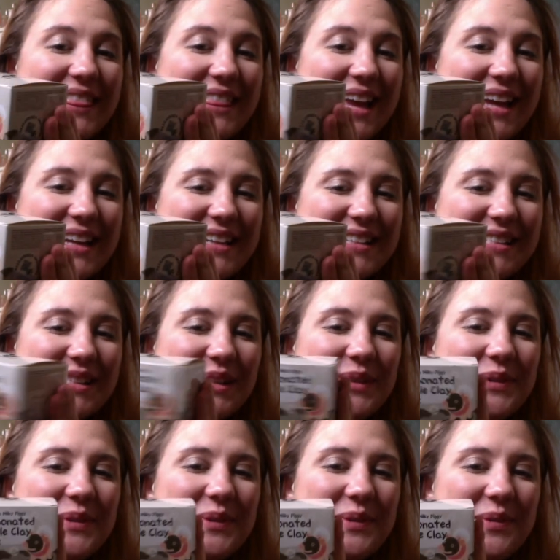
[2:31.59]
That is
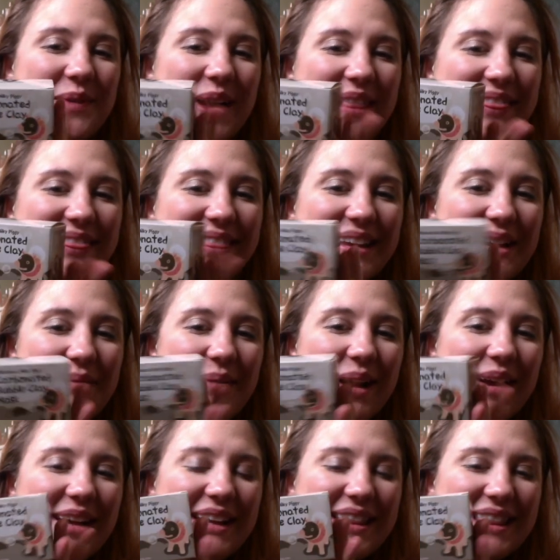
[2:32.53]
one thing
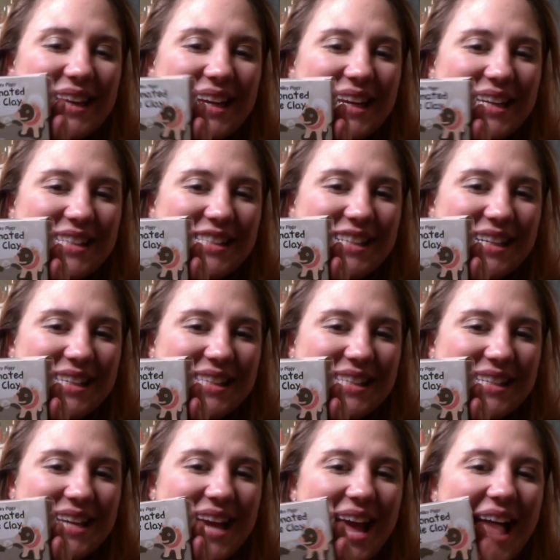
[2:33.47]
about it that is
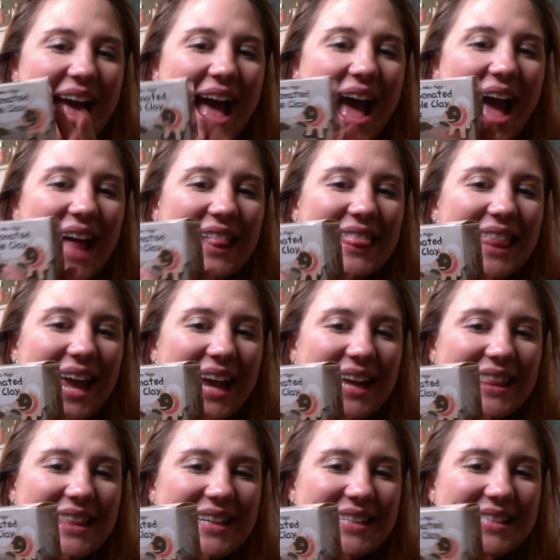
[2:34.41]
just, I
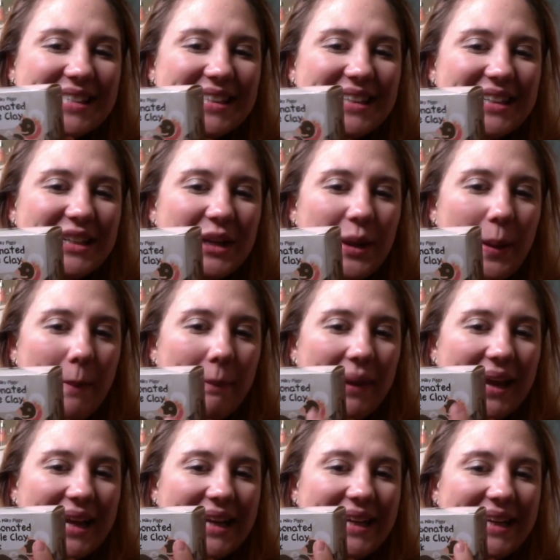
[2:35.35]
like this little
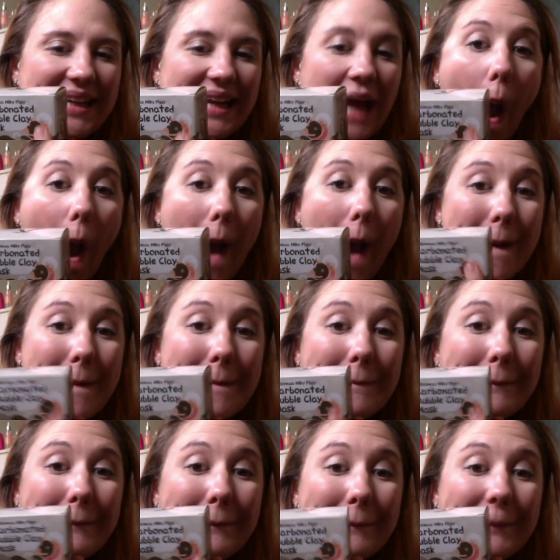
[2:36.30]
piggy.
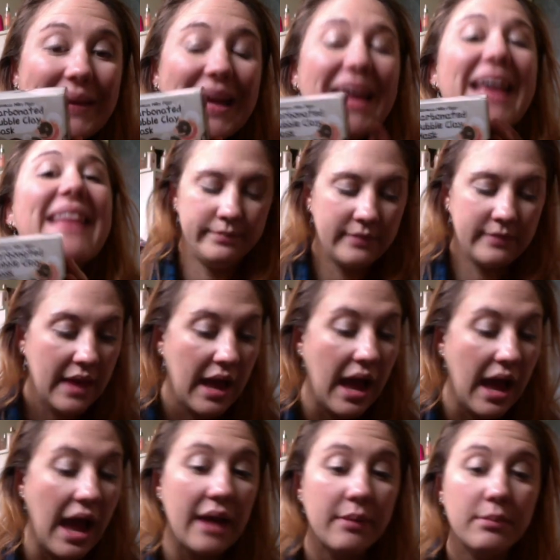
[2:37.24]

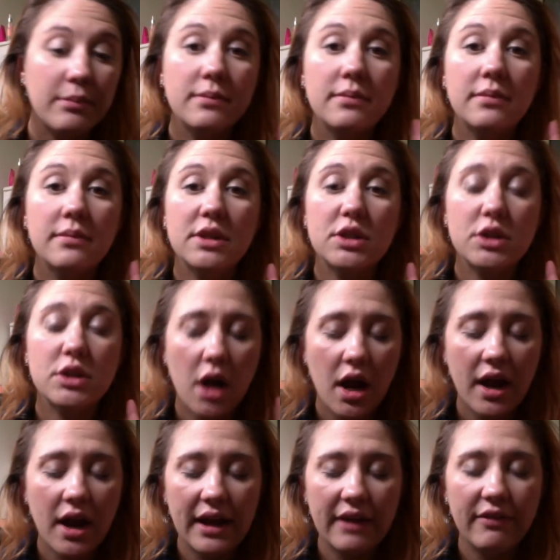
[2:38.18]
I'm
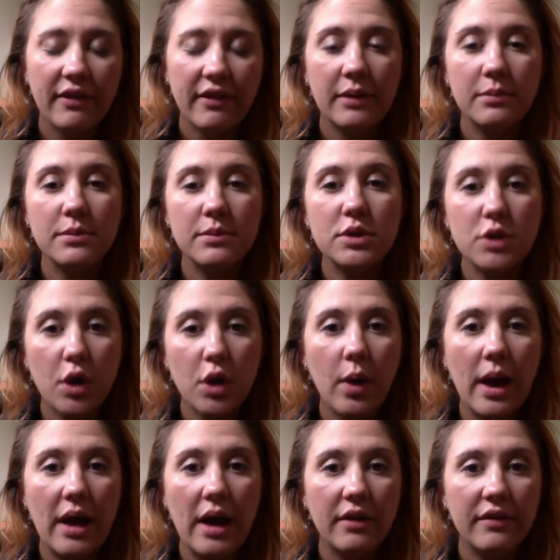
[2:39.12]
sorry if I am so
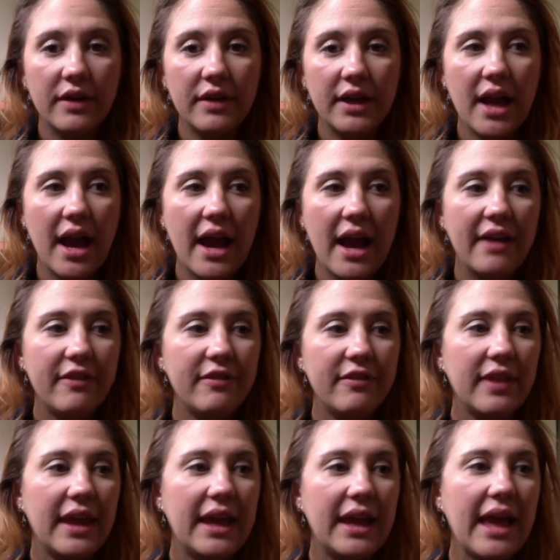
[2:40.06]
out of it. I've
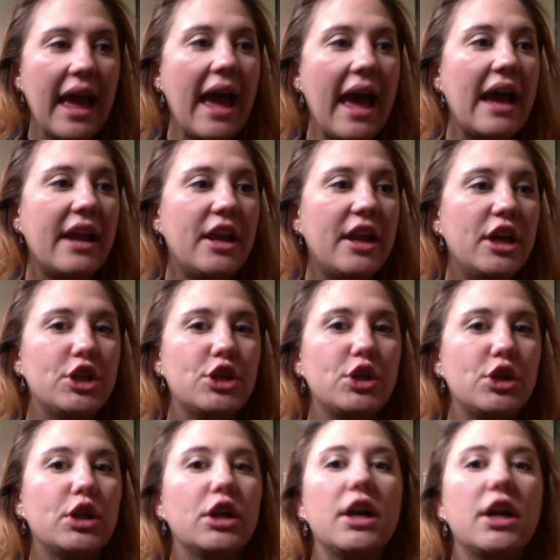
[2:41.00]
like had a
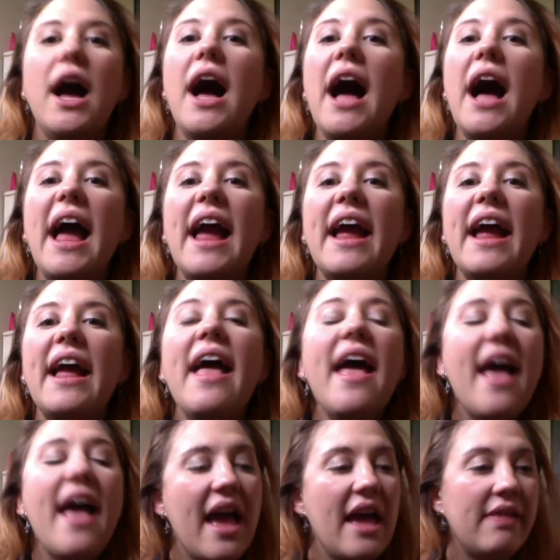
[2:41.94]
sugar high
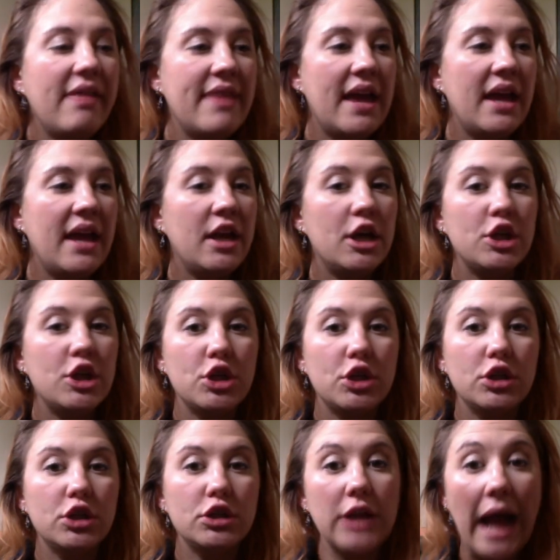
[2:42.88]
and then a
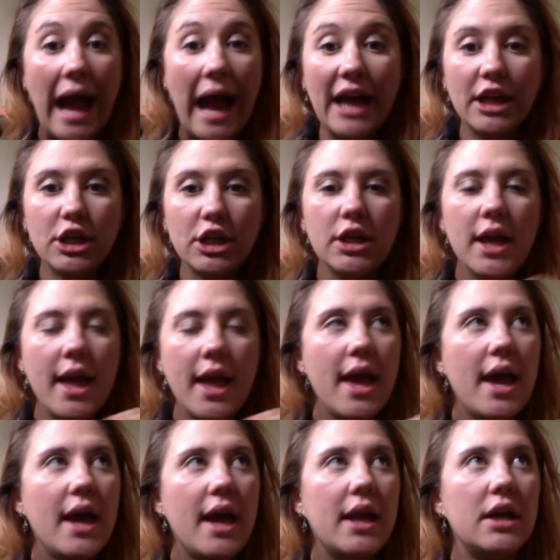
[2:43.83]
sugar crash
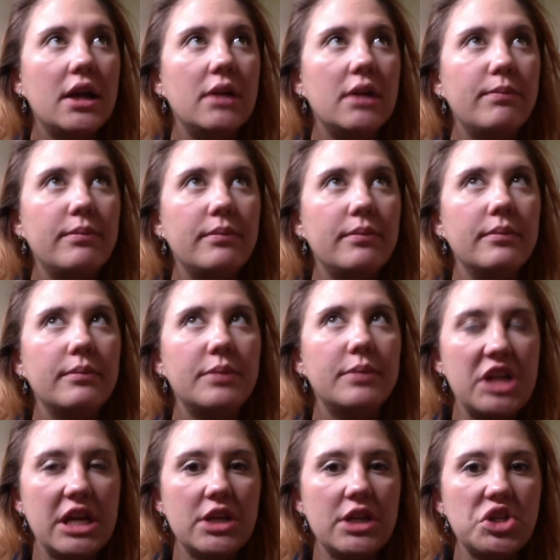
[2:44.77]
and a
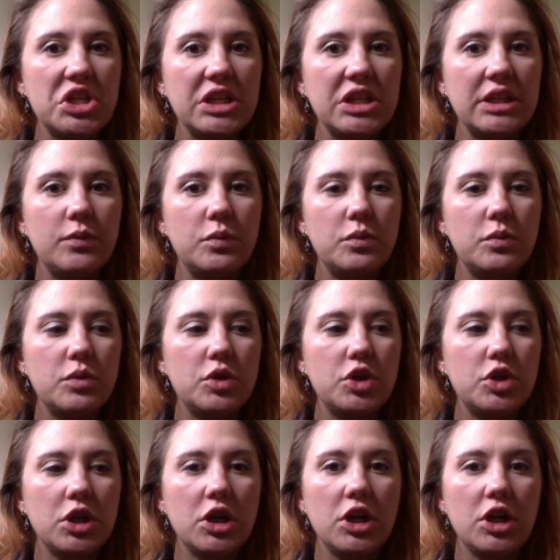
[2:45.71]
potentially
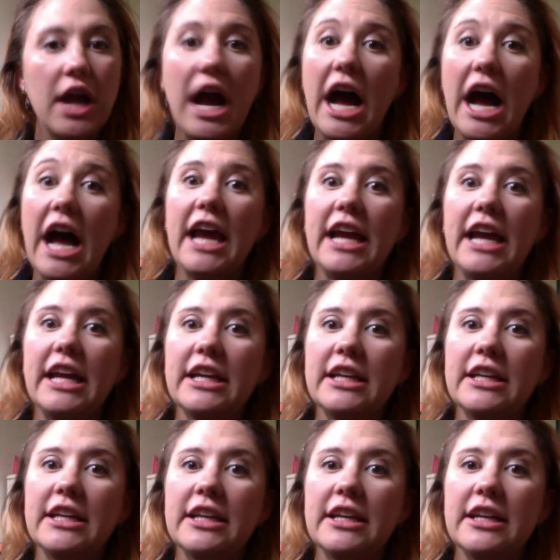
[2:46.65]
sugar high
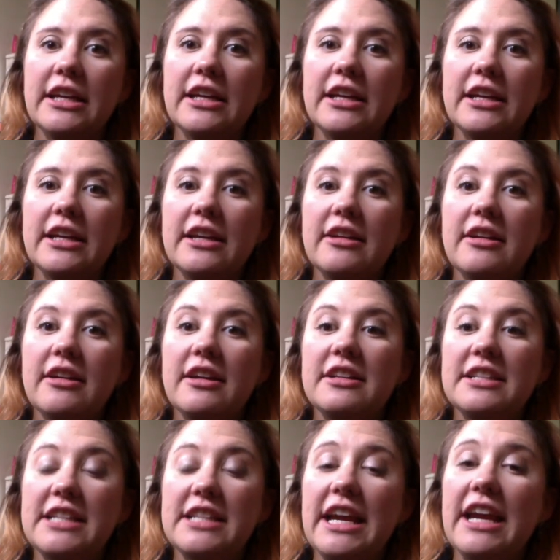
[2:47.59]

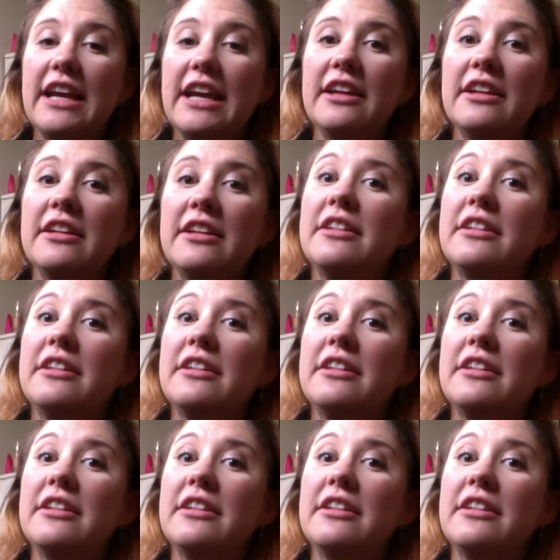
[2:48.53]
today.